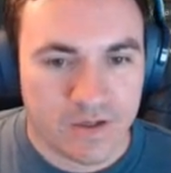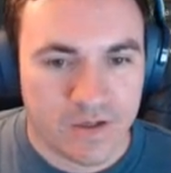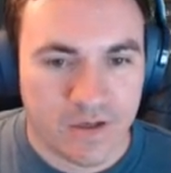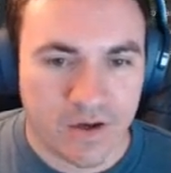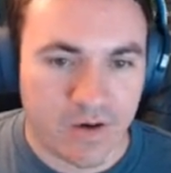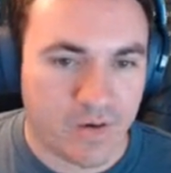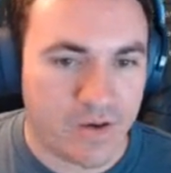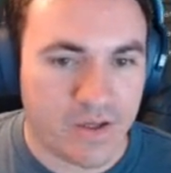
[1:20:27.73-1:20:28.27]

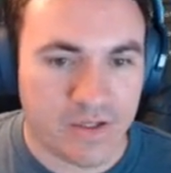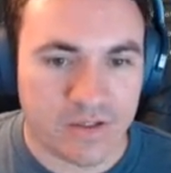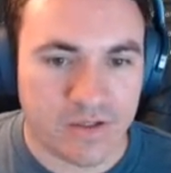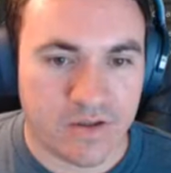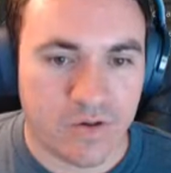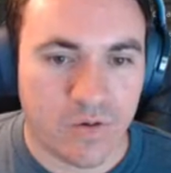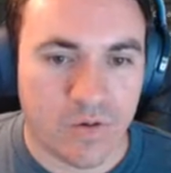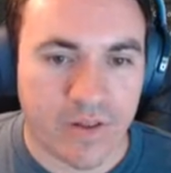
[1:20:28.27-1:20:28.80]
No,
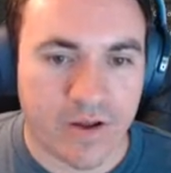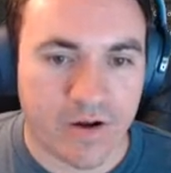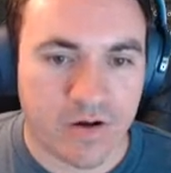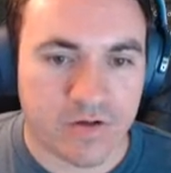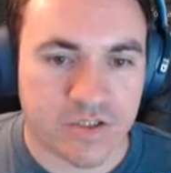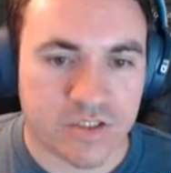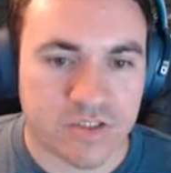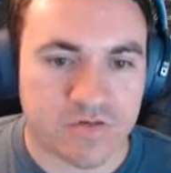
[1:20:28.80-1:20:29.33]
the whole hair
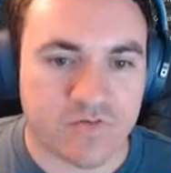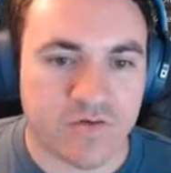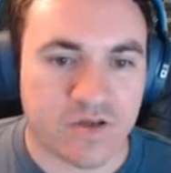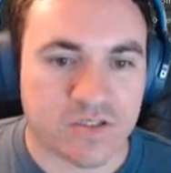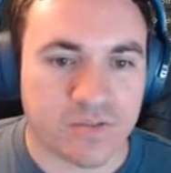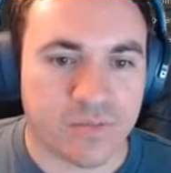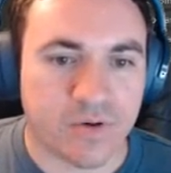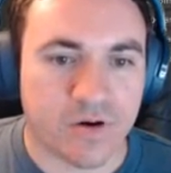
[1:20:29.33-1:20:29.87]
just
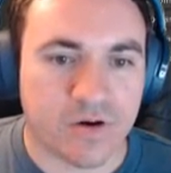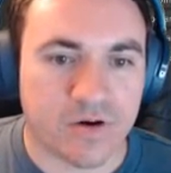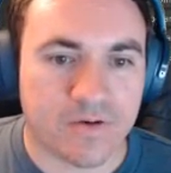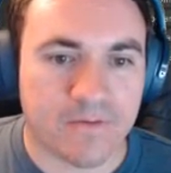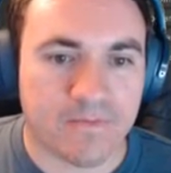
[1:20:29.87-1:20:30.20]
falls apart.